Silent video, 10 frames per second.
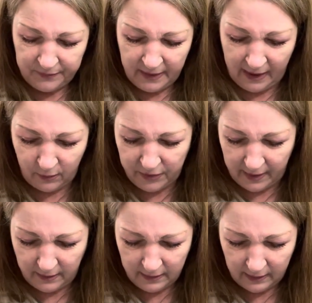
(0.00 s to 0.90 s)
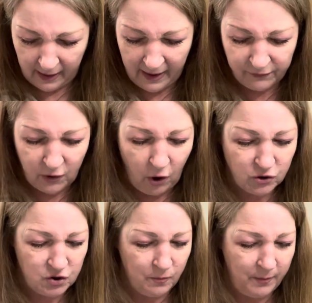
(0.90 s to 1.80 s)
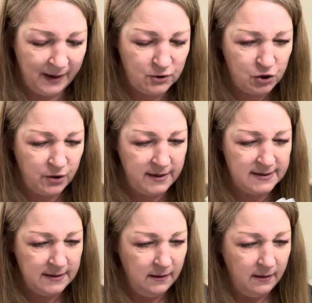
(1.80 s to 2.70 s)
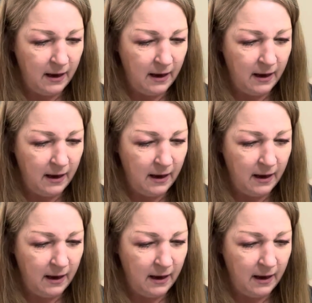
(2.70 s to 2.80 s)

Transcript: Now then, I have got some batteries.